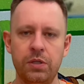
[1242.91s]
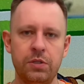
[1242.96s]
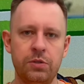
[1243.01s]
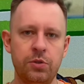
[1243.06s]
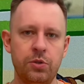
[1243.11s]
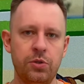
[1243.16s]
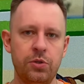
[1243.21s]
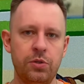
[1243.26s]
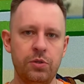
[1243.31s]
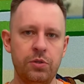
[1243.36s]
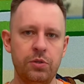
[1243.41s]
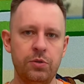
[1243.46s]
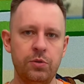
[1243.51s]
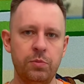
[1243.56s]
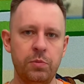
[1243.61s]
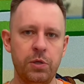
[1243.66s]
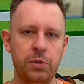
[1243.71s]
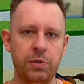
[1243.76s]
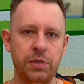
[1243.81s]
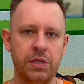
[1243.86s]
their
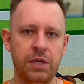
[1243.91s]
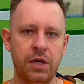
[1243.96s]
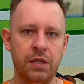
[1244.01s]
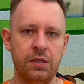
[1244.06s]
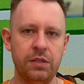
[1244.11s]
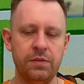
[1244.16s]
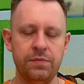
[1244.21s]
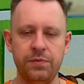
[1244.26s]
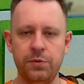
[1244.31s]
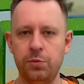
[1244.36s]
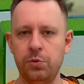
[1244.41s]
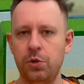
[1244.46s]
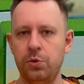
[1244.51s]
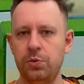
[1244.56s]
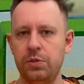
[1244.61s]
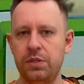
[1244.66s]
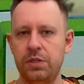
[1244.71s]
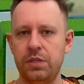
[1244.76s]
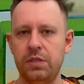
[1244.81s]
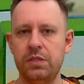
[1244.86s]
numerical
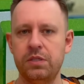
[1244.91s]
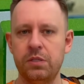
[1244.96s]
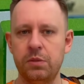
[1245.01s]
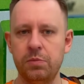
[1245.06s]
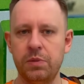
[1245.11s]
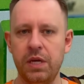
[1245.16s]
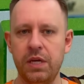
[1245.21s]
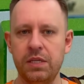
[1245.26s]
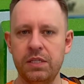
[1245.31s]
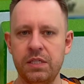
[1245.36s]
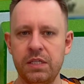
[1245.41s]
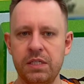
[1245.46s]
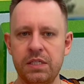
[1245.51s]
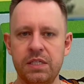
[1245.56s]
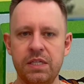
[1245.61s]
inferiority in some cases,